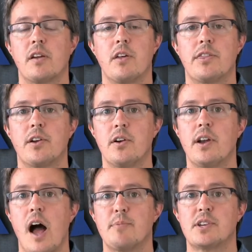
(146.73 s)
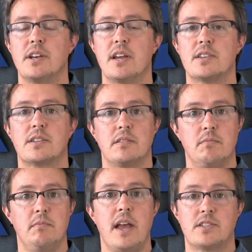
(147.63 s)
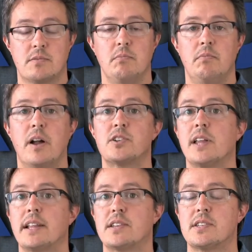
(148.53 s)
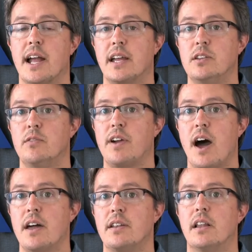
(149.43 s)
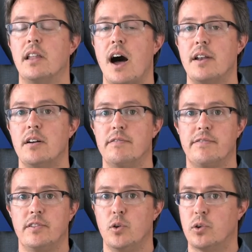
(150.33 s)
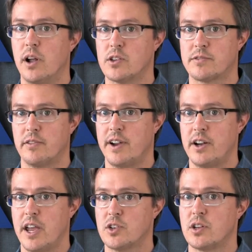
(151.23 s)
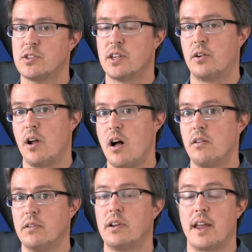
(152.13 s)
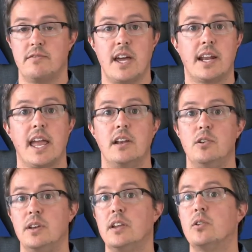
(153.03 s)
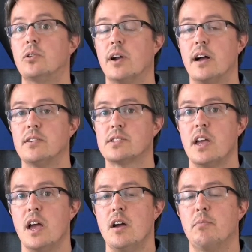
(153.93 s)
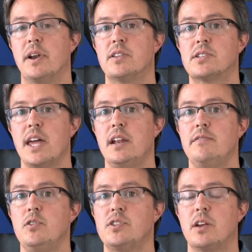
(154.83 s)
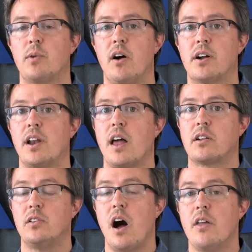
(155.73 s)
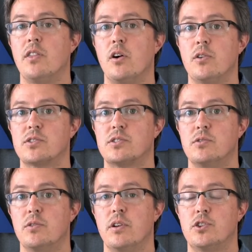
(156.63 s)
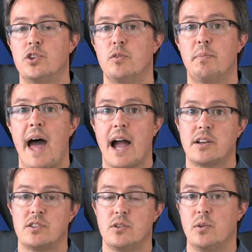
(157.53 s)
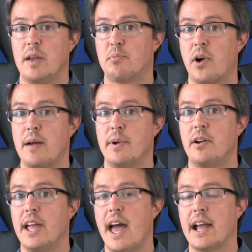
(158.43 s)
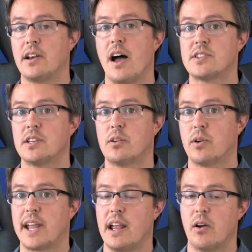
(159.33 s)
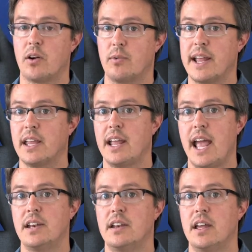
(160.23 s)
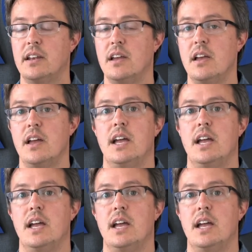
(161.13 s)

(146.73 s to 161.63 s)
The third option is, it's much like the second. You've got a lot of URLs for variations that are all kind of dedicated unique URLs, but instead of using rel canonical on those to shoot back to a primary agnostic or a ranking candidate,